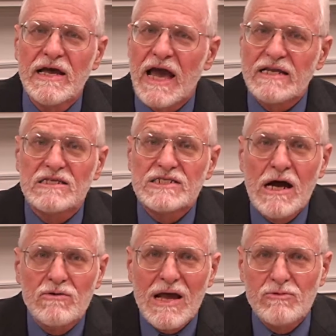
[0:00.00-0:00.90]
And in the
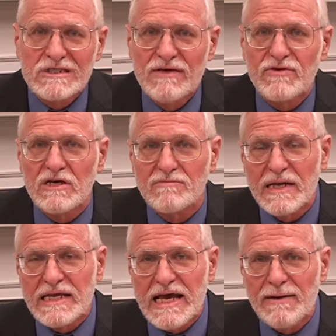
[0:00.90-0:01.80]
town I was living in,
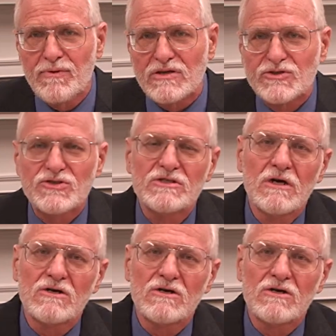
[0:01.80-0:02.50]
Minneapolis,